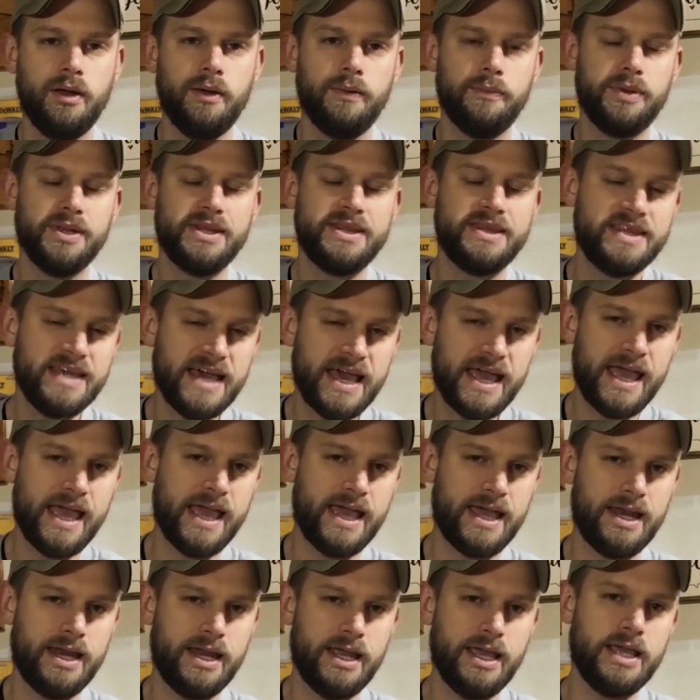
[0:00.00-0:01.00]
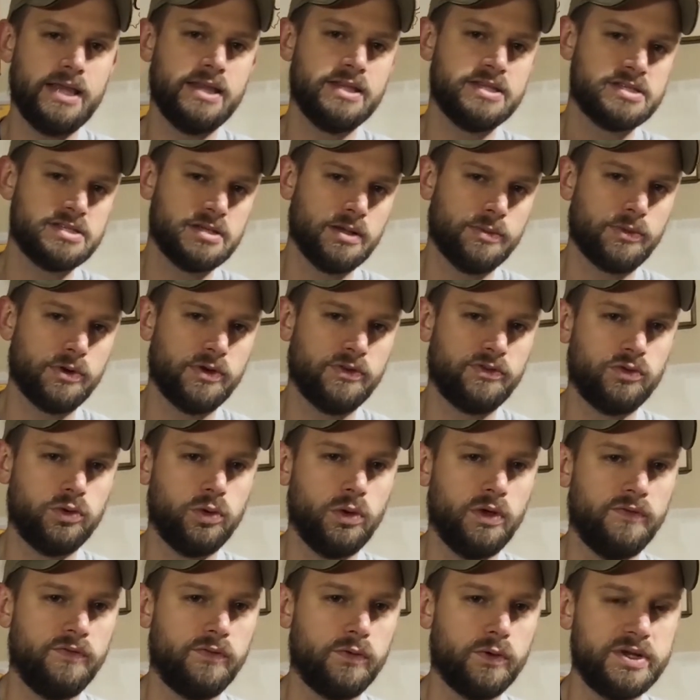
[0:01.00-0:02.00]
But then, in the summer of
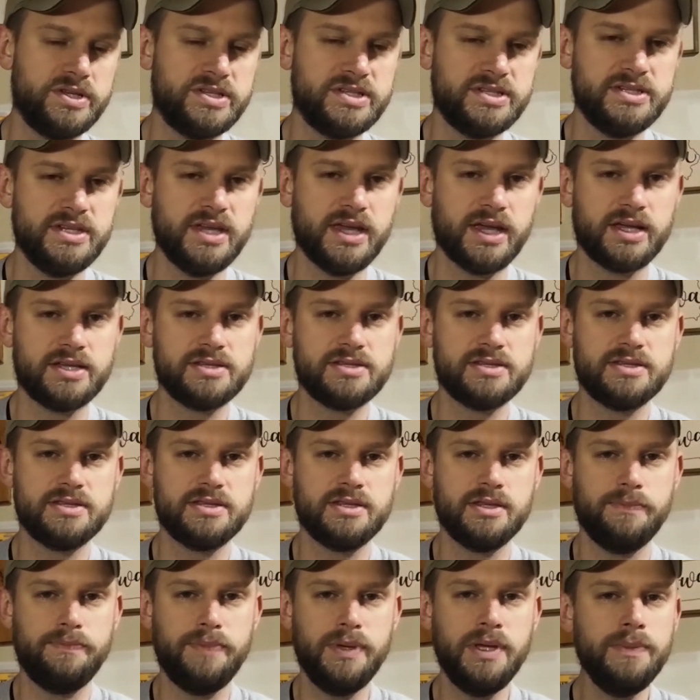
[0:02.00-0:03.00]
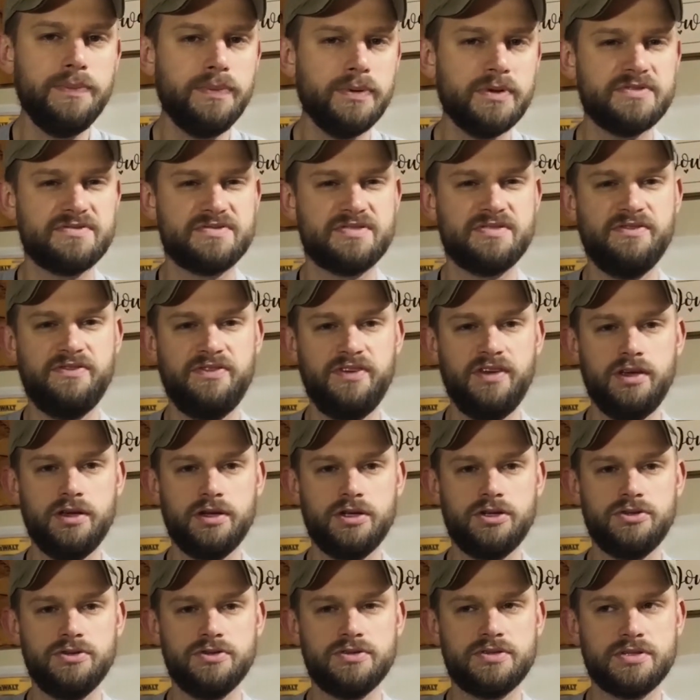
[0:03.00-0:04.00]
1246, the people of
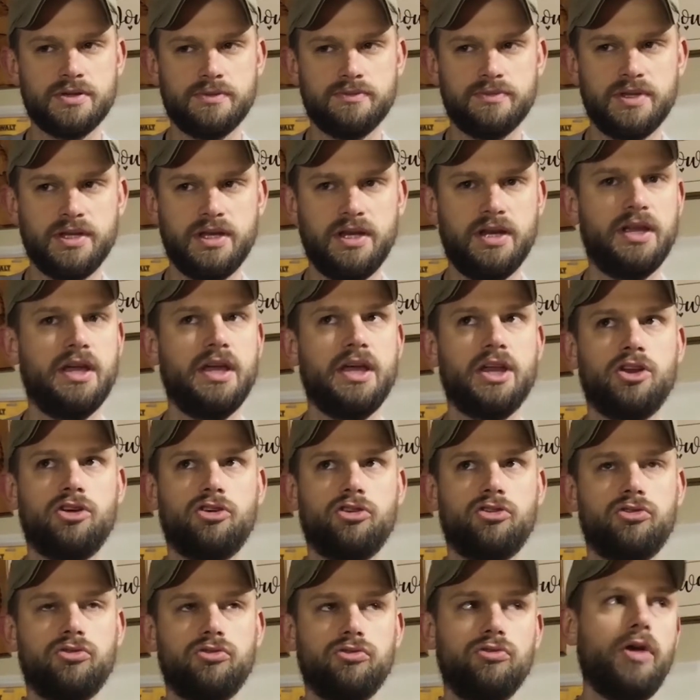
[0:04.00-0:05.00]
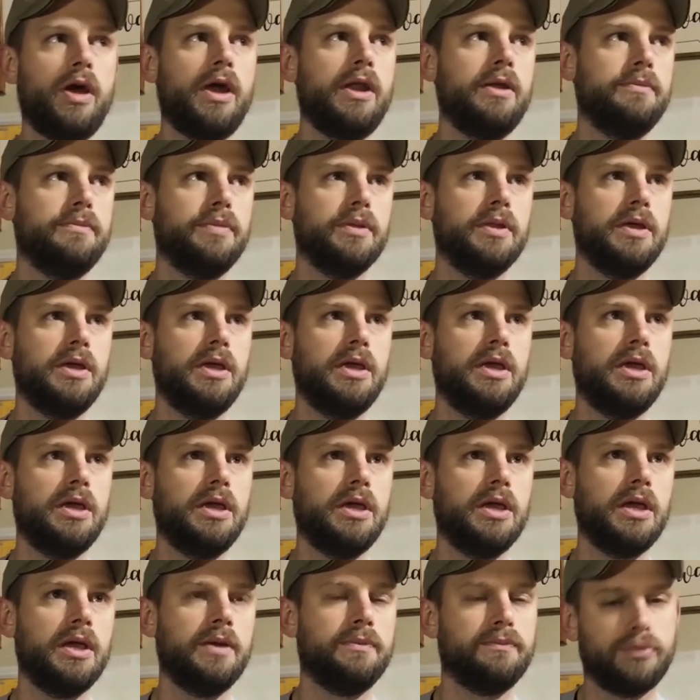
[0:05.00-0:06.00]
Sevilla do something
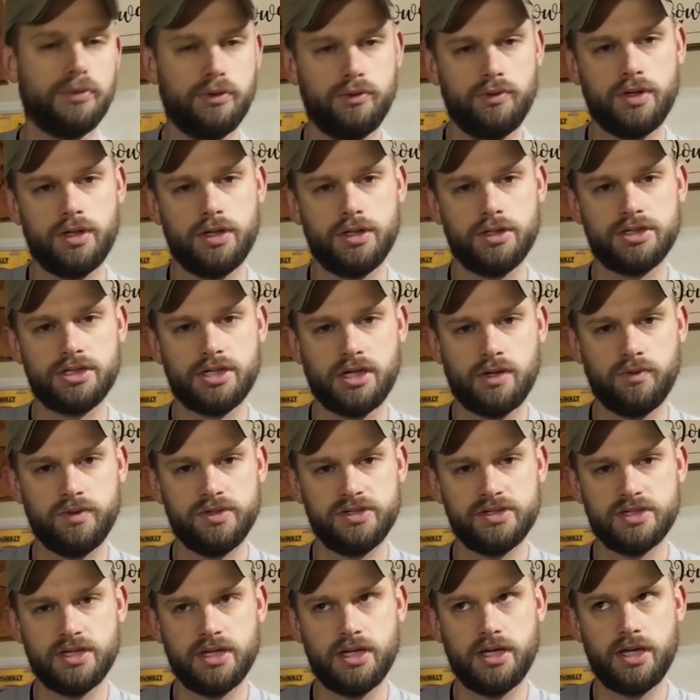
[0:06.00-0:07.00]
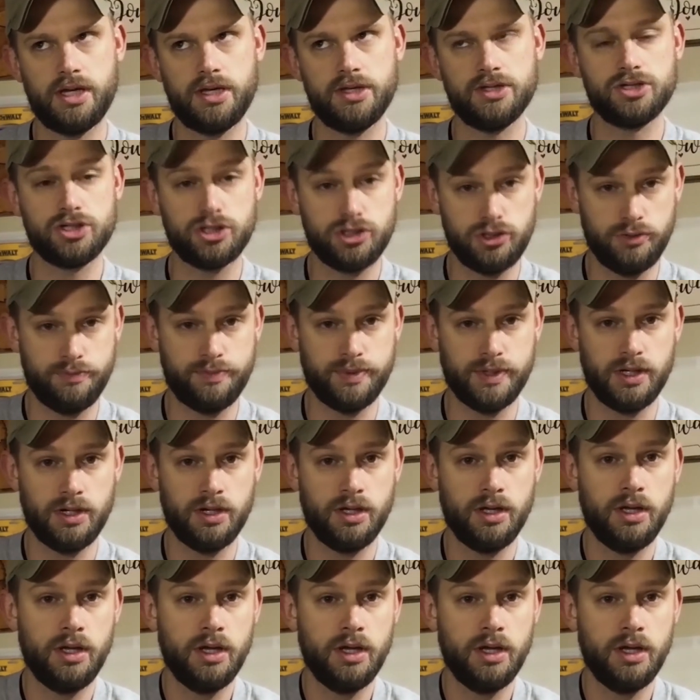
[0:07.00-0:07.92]
incredibly imprudent, shall we say, stupid.